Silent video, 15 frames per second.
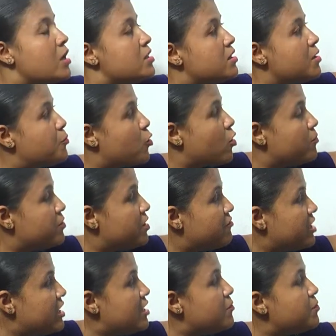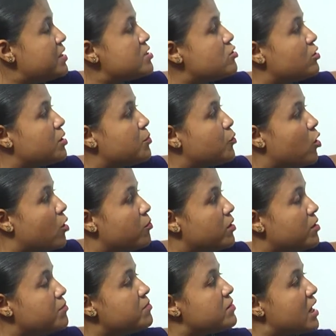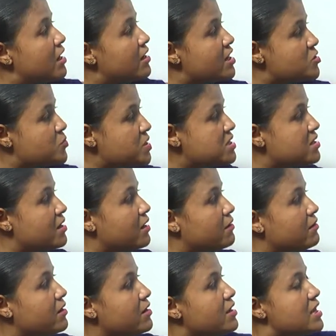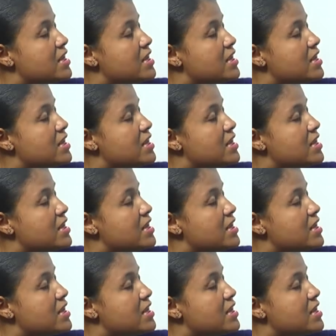the variables or the problem that has been selected